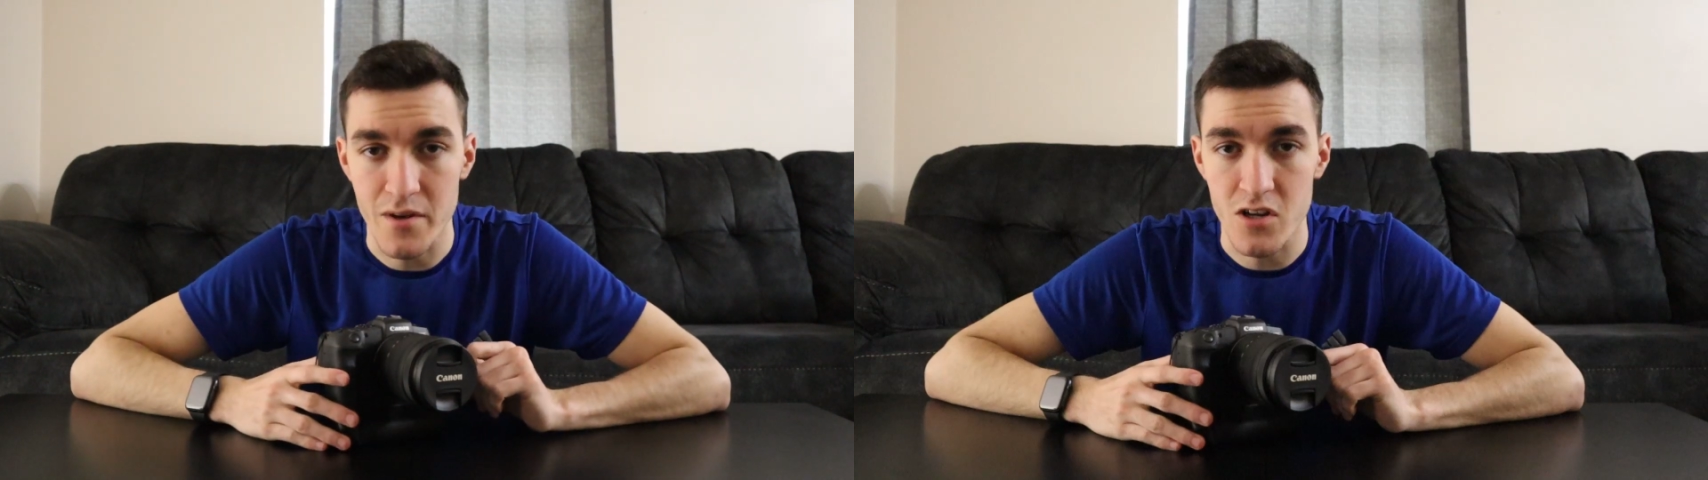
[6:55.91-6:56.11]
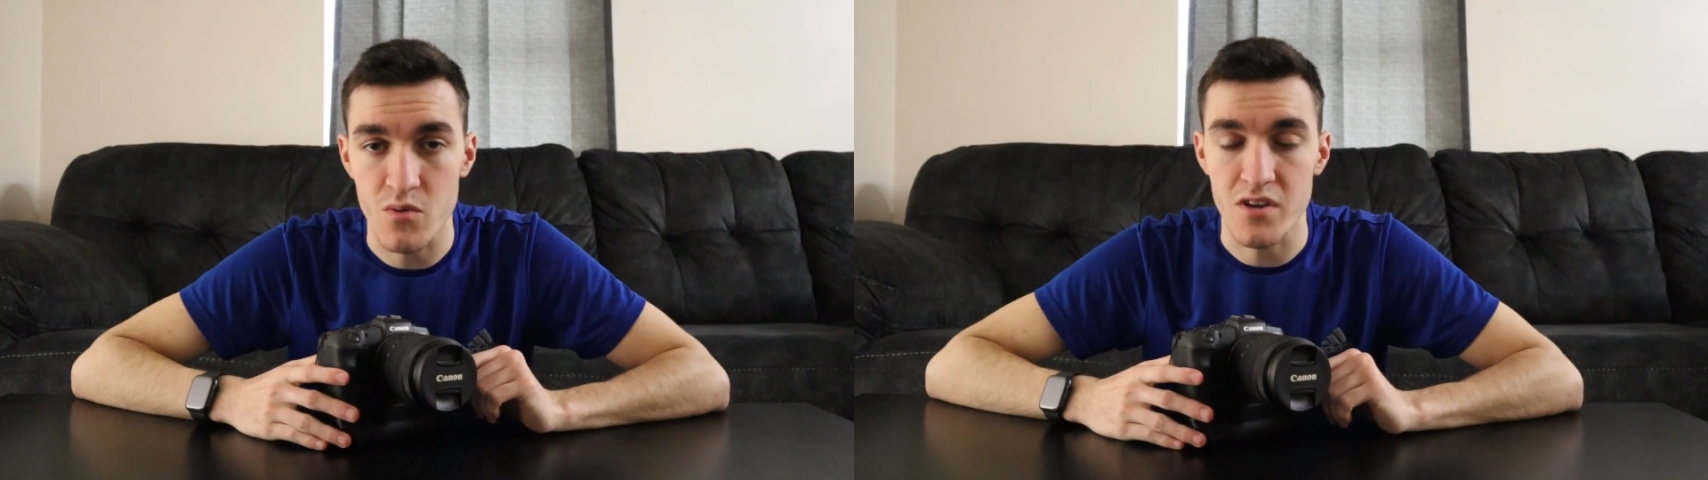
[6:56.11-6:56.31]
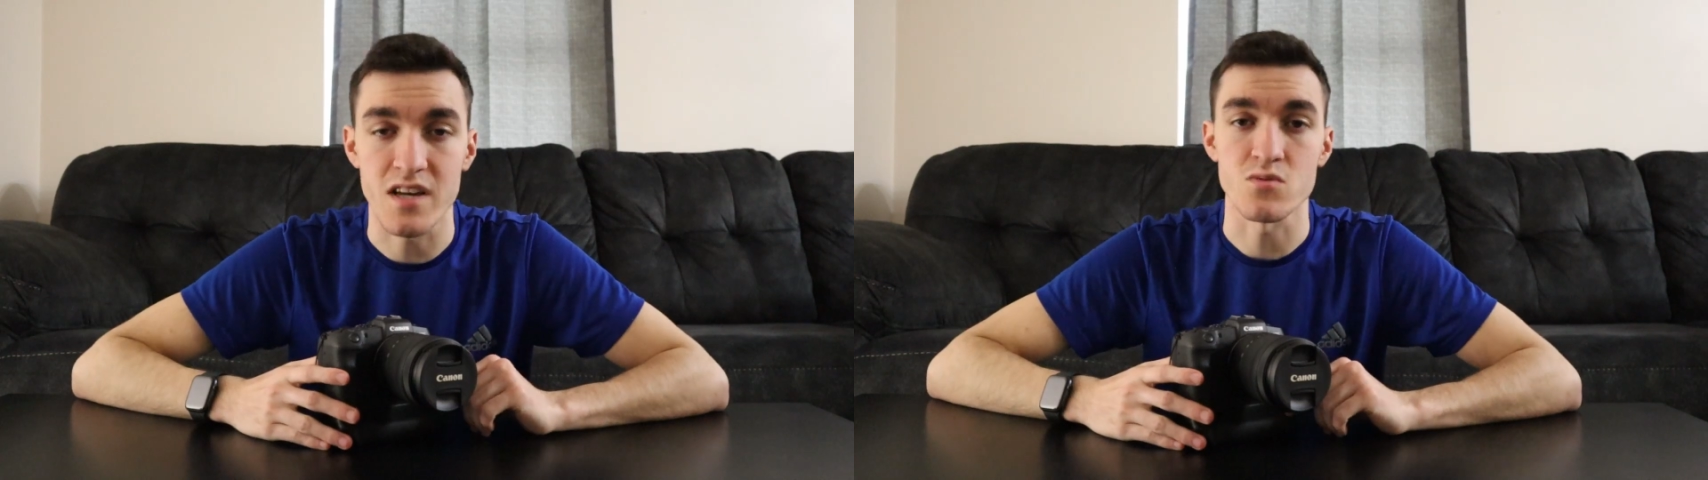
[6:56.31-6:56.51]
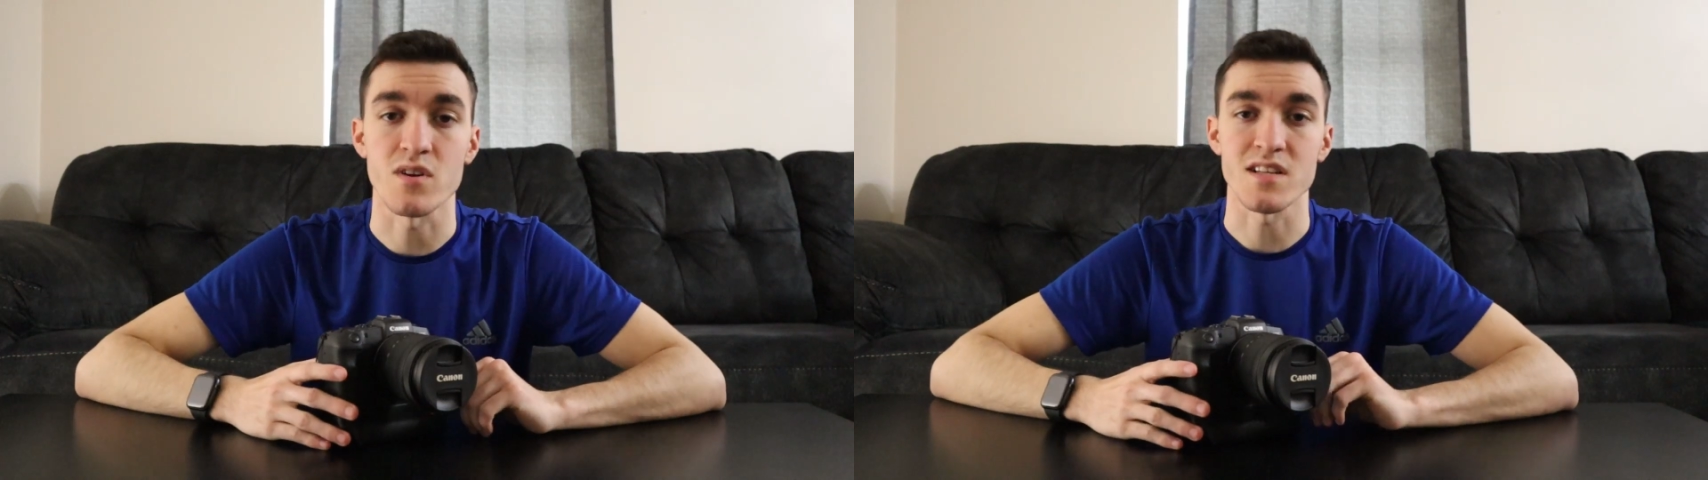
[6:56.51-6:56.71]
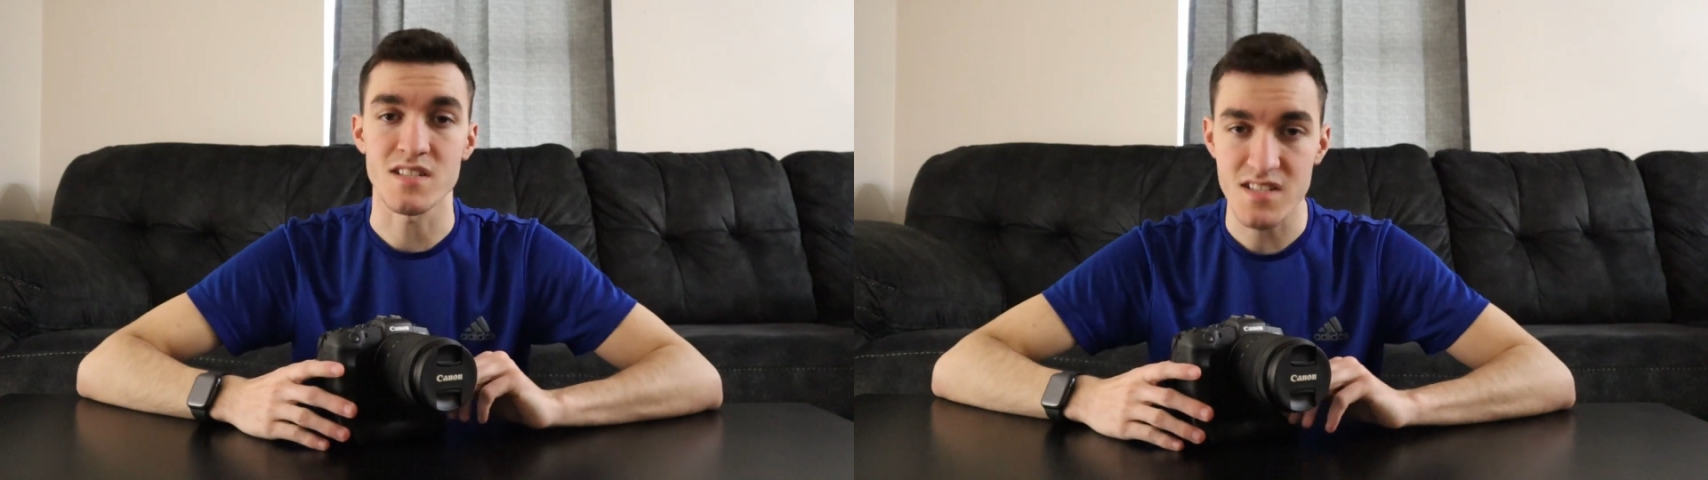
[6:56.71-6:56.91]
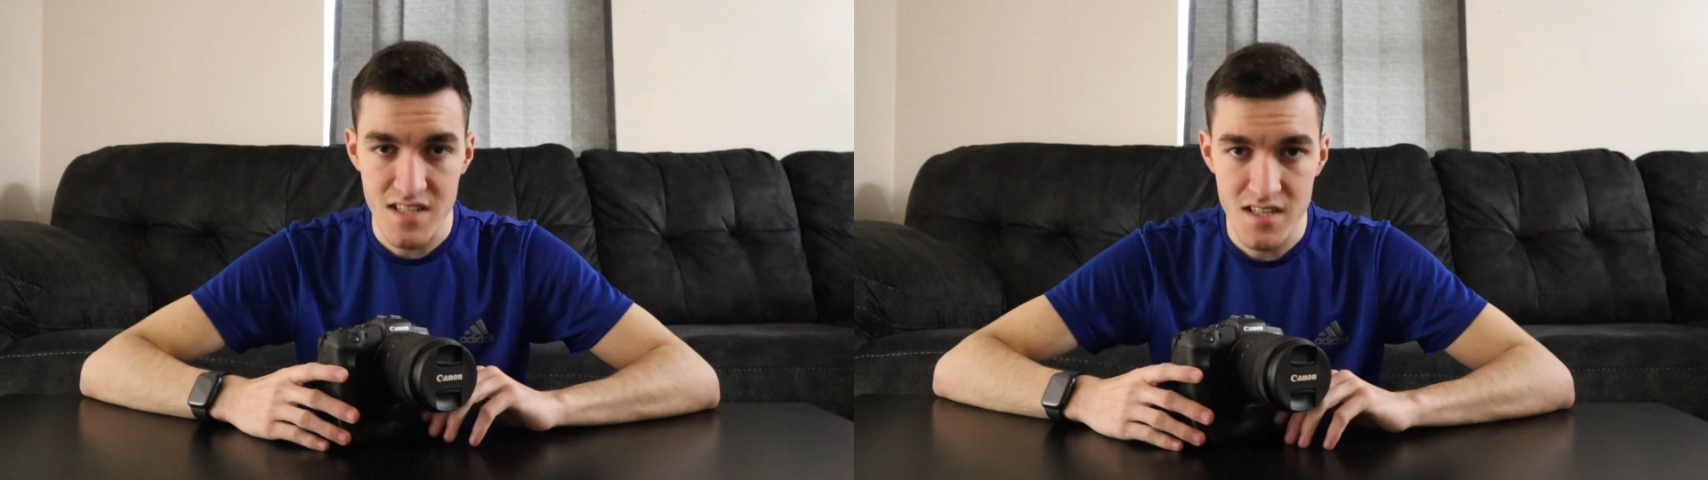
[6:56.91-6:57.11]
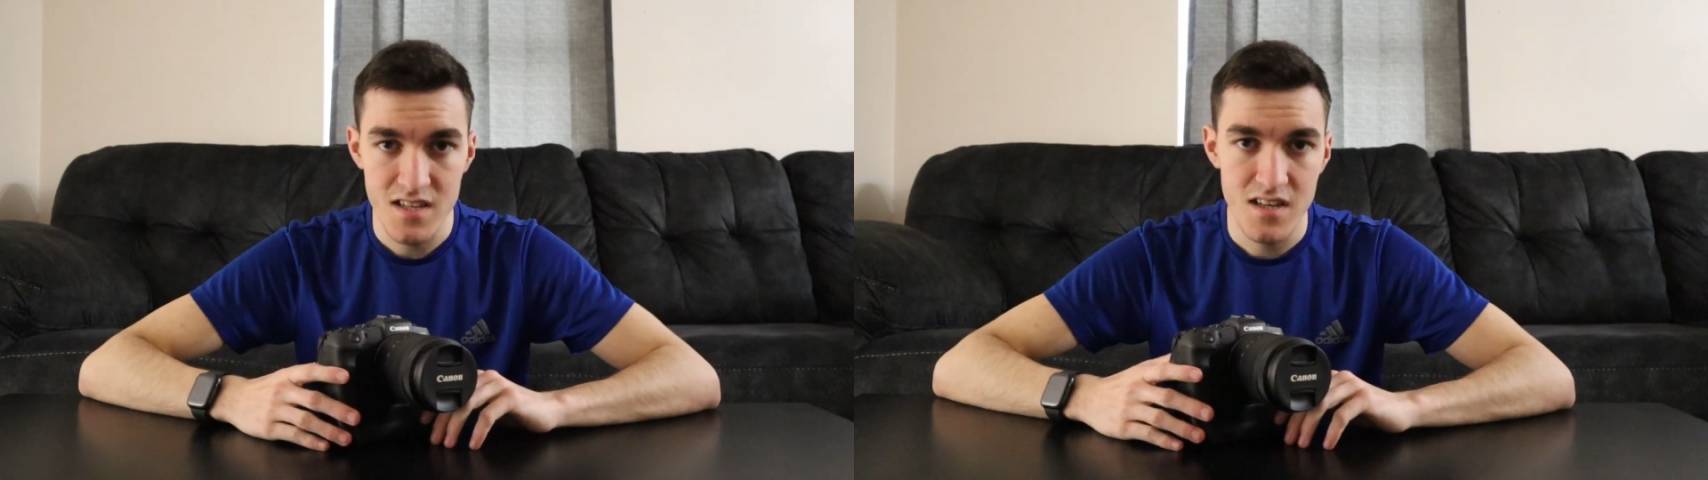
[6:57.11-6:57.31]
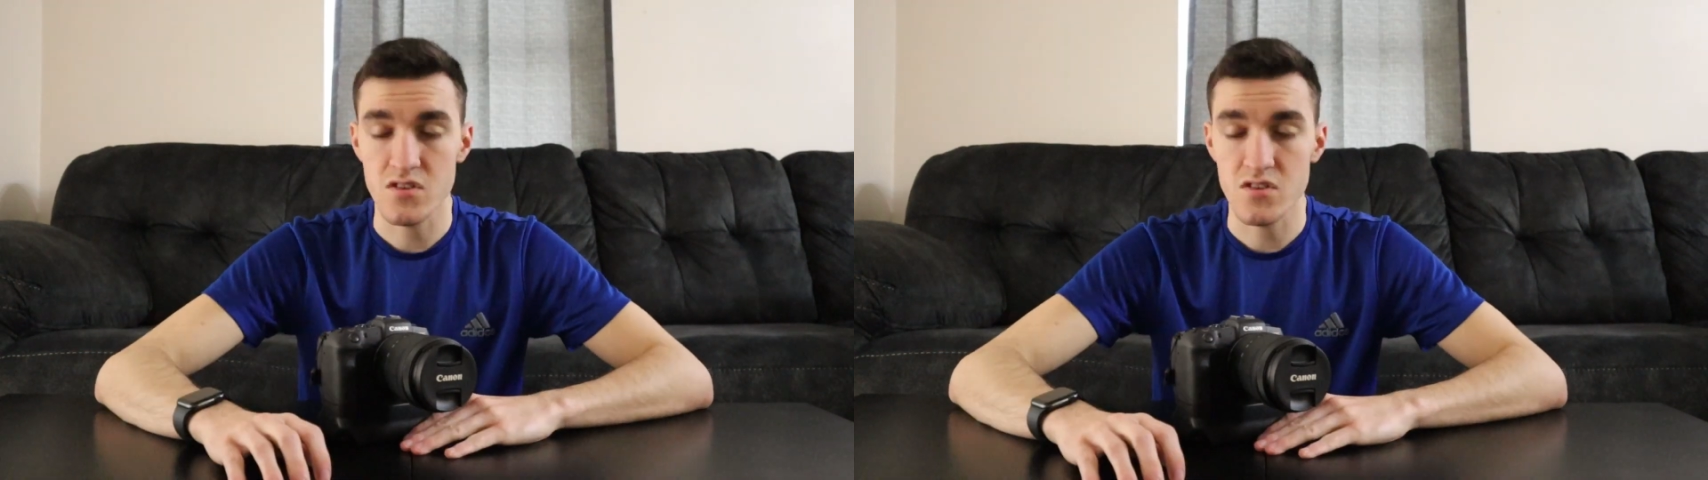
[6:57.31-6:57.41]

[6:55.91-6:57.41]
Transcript: me know what you guys want to see.